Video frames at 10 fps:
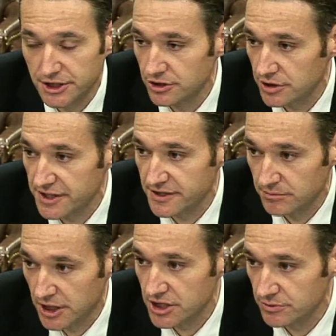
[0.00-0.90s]
interest and
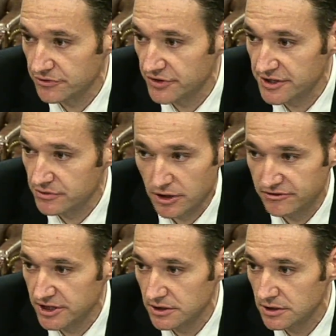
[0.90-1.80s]
management fees,
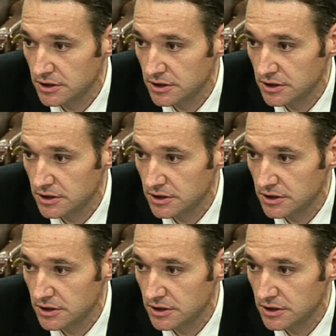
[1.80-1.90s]
roughly.